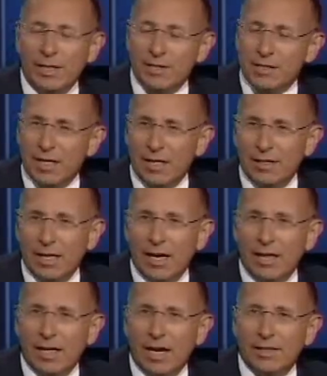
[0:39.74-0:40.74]
ready to say
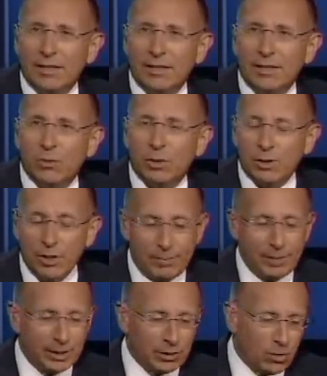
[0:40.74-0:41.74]
that. I think we're
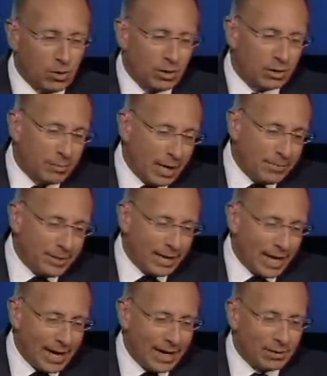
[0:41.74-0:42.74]
limping along,
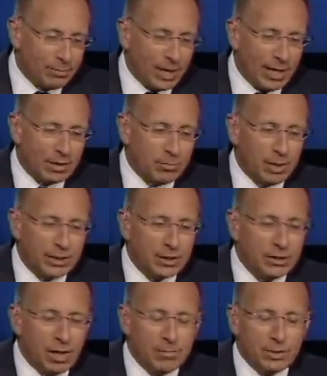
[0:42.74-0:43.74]
maybe at a bottom, but
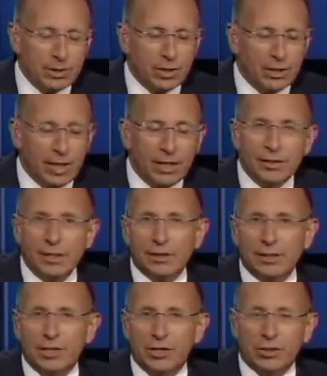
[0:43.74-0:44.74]
the numbers are not
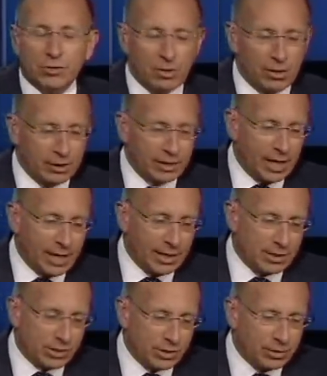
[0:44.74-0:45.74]
nearly as strong
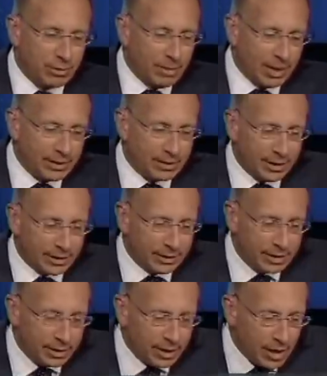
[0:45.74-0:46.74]
as you might think.
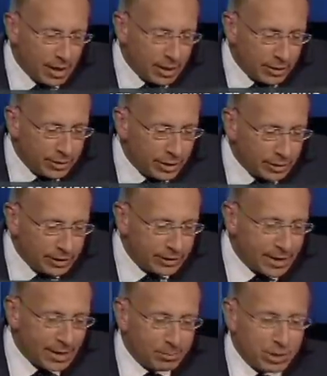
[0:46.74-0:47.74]
The nearly
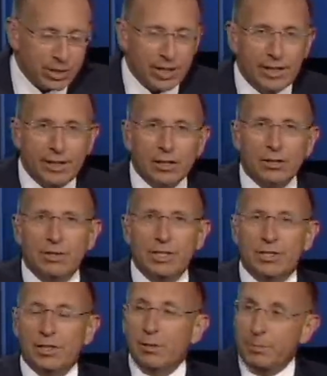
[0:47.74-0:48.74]
10%
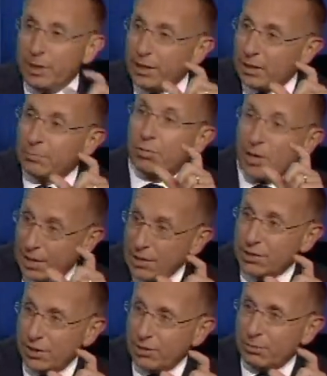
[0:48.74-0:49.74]
increase in the median
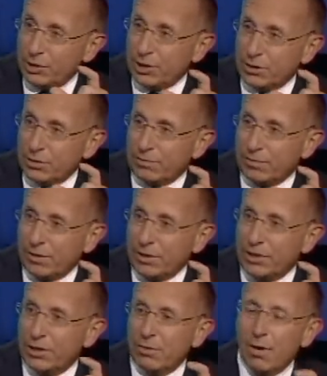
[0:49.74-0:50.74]
price that you were just
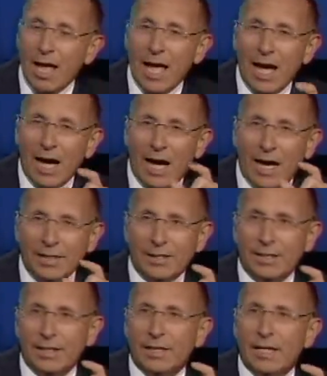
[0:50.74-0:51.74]
referring to, I
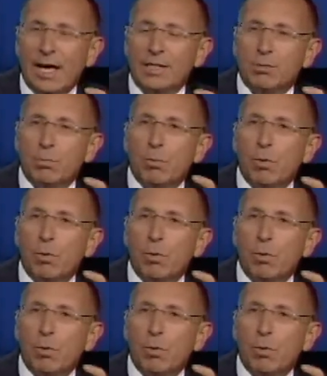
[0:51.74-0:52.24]
think that's...